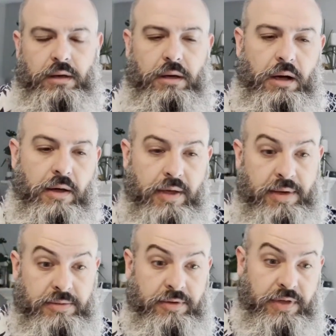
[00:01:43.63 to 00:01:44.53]
That
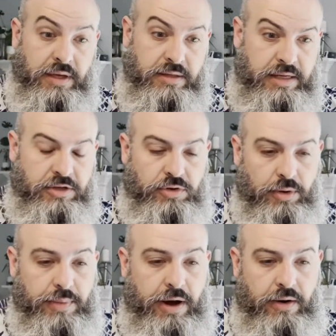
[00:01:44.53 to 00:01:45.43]
makes me think
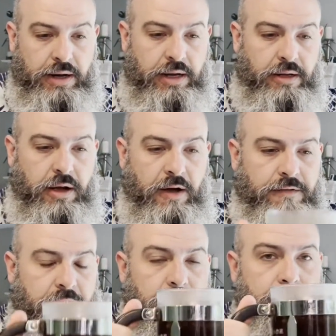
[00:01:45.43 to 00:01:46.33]
Central American
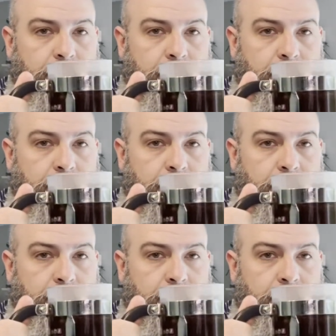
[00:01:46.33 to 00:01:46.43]
coffee.